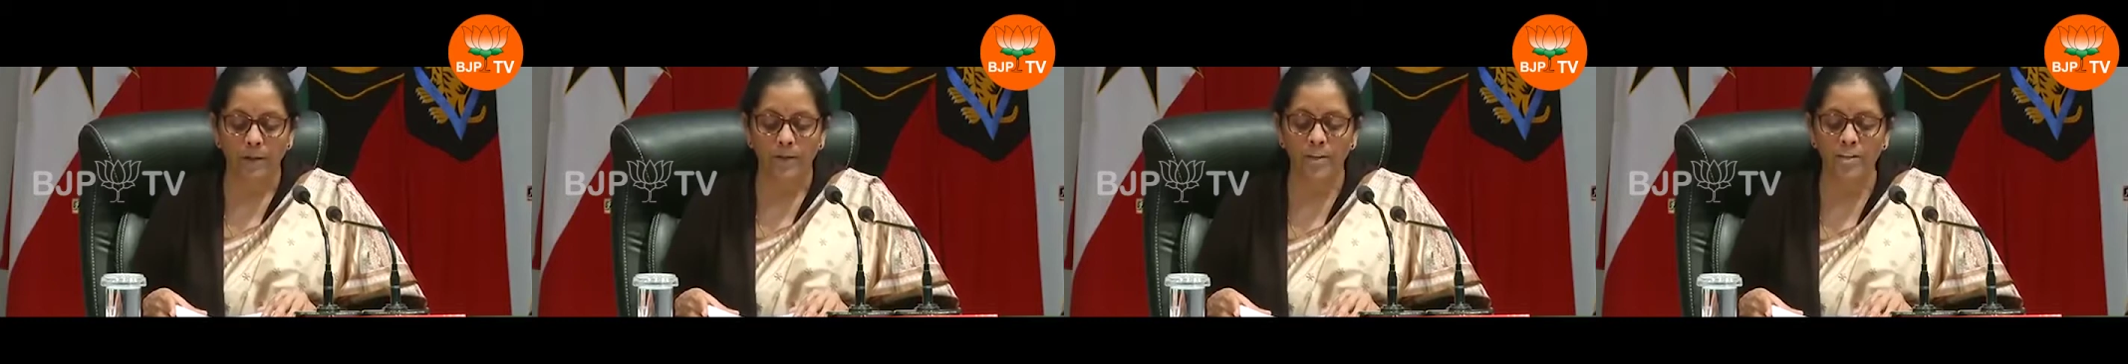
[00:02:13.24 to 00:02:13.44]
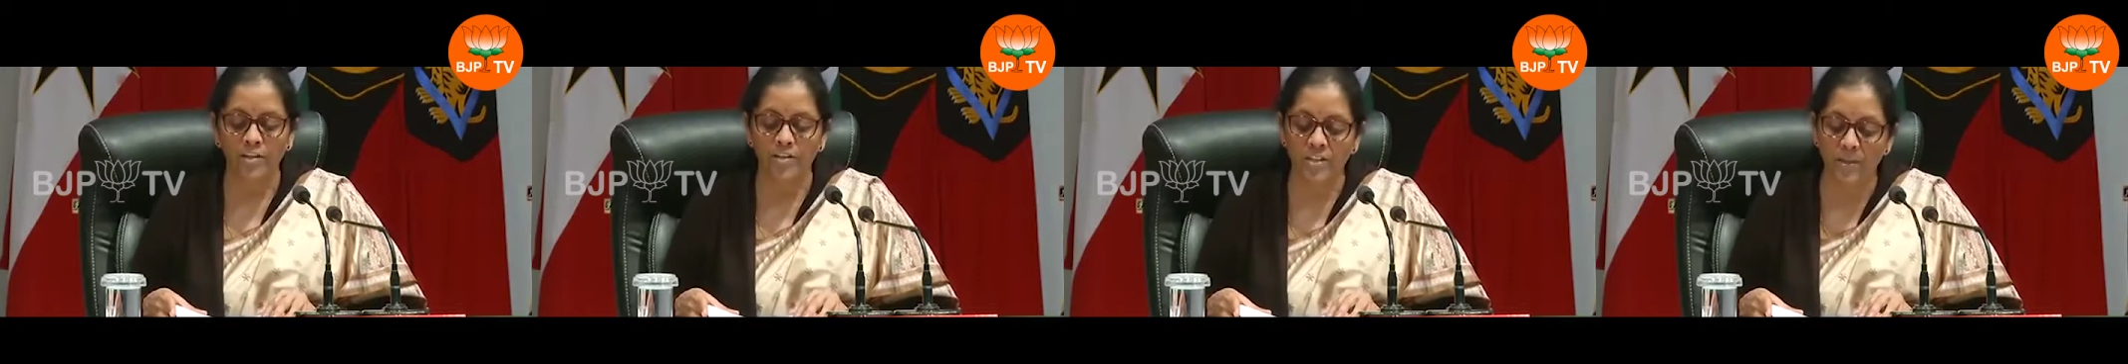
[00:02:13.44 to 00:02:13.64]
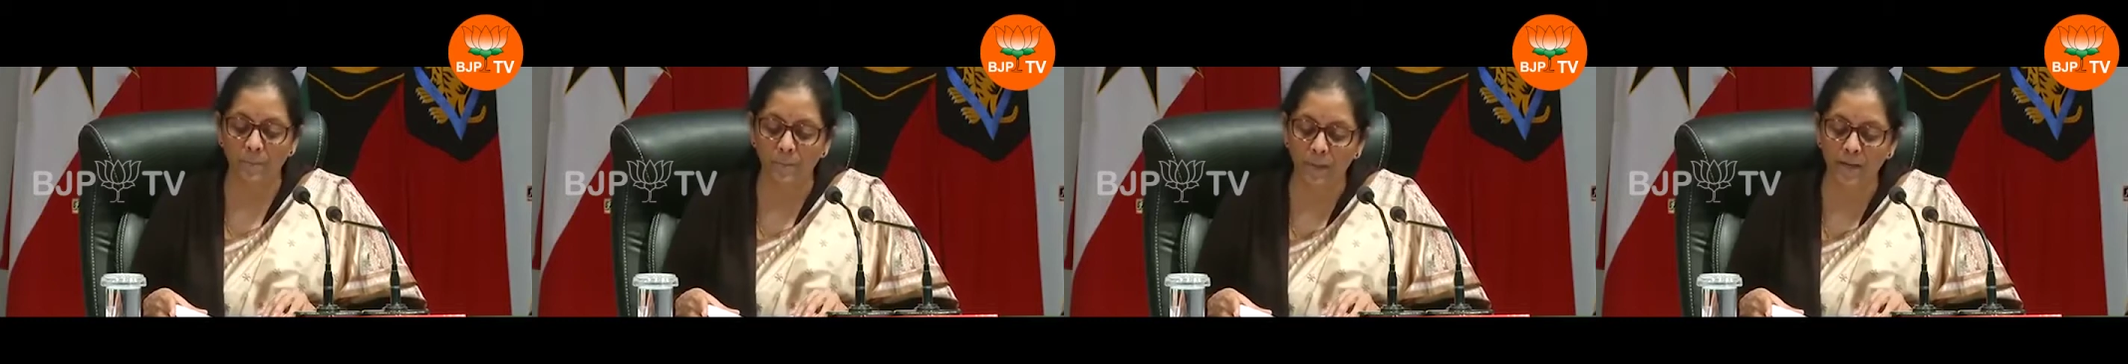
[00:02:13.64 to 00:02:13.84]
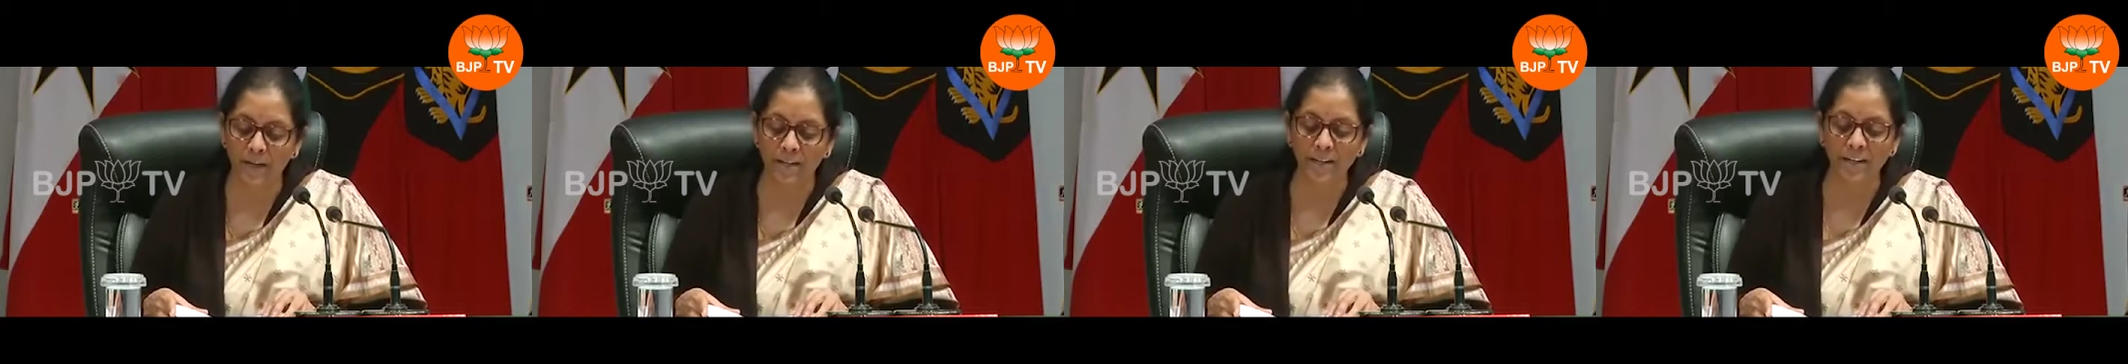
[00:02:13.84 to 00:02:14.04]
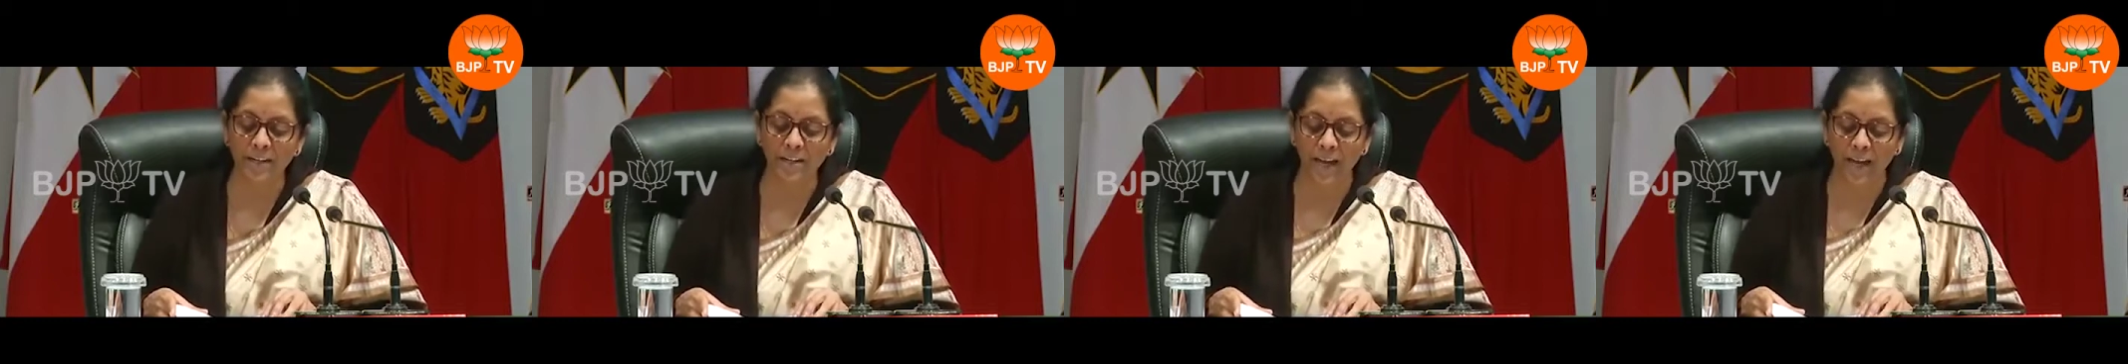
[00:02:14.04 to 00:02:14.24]
This
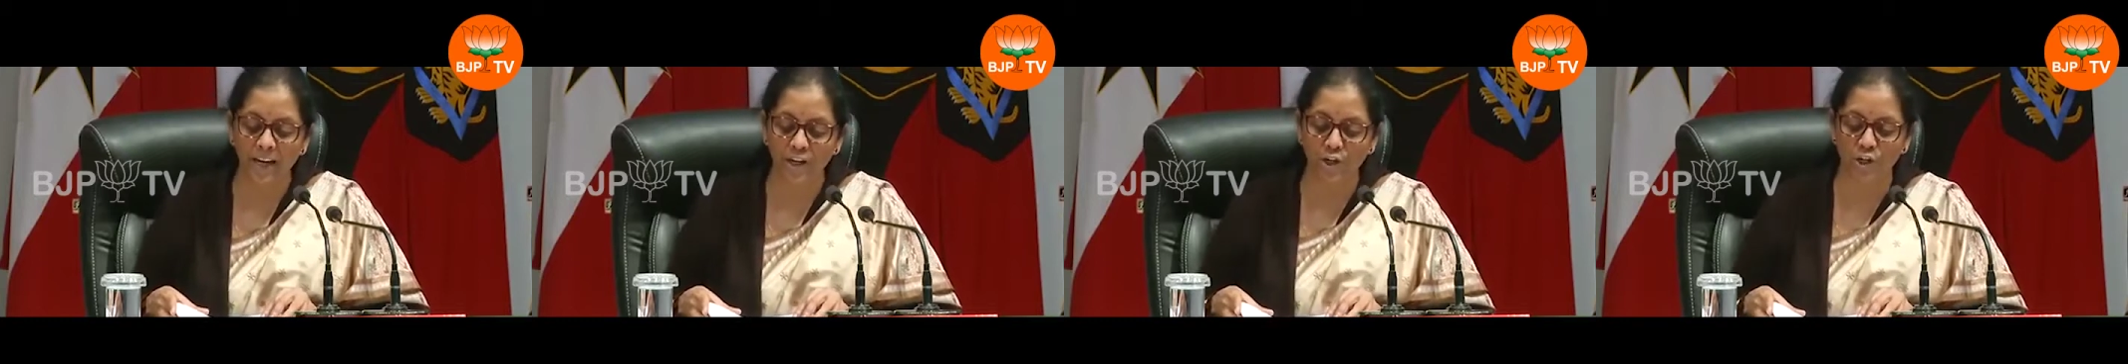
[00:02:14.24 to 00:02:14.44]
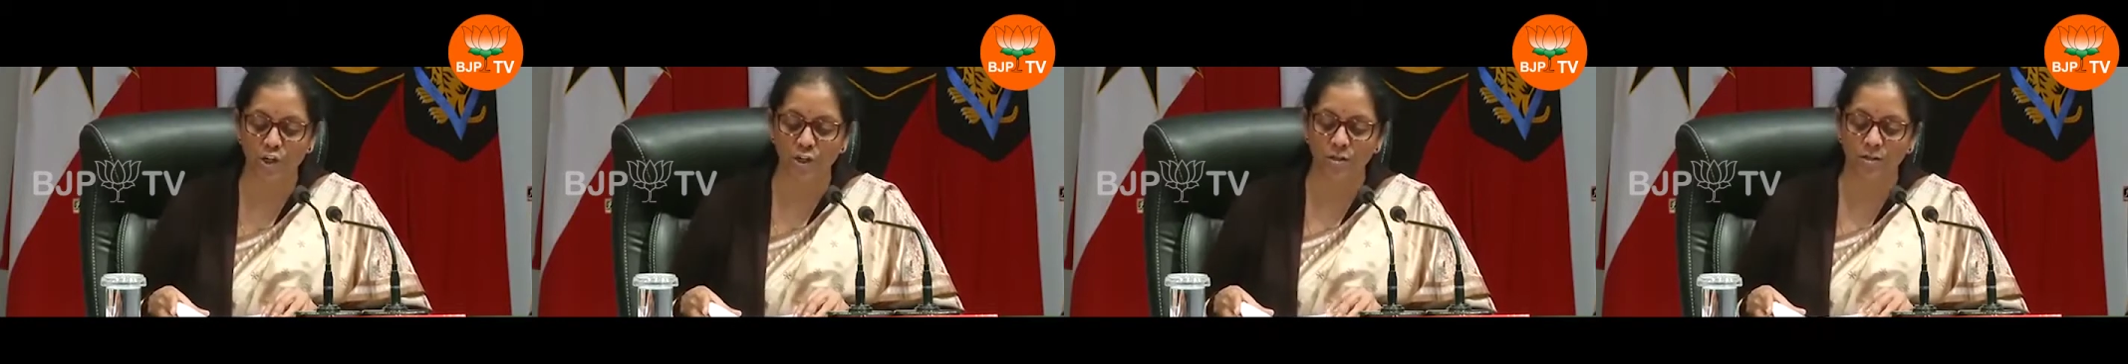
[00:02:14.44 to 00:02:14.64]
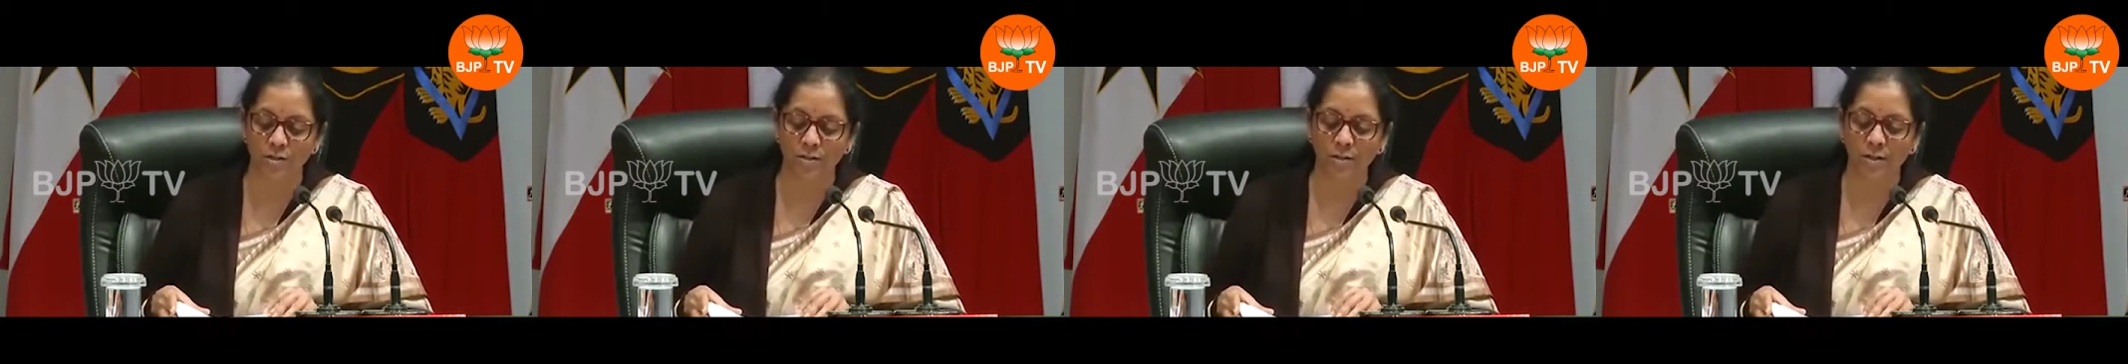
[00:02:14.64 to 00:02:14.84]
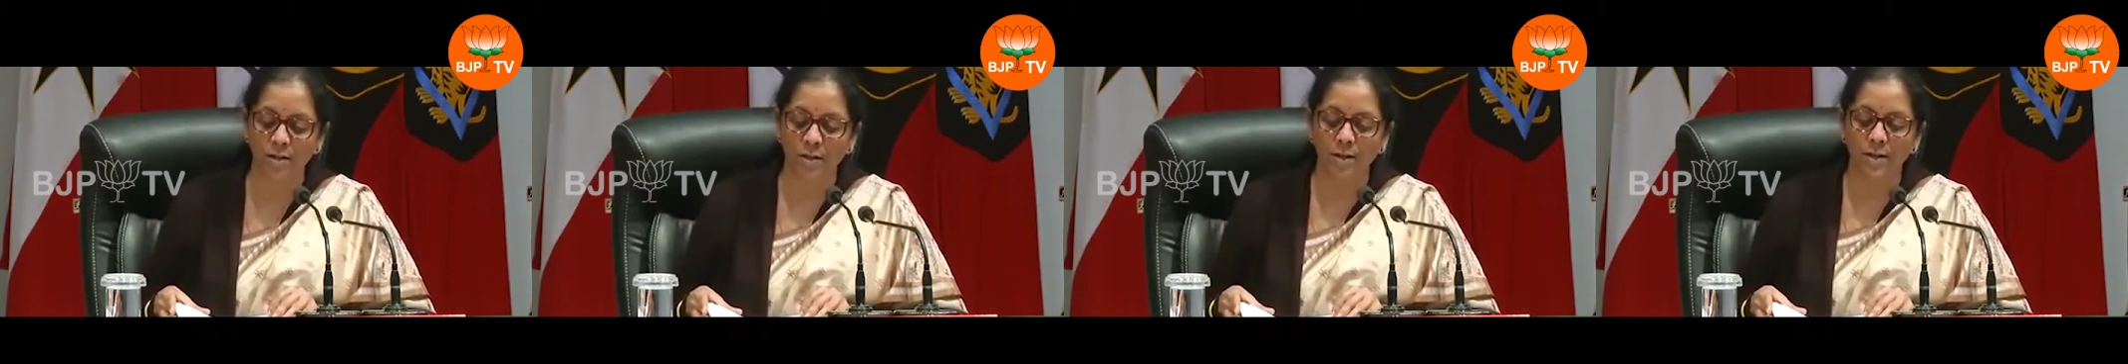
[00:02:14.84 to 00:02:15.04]
immediate action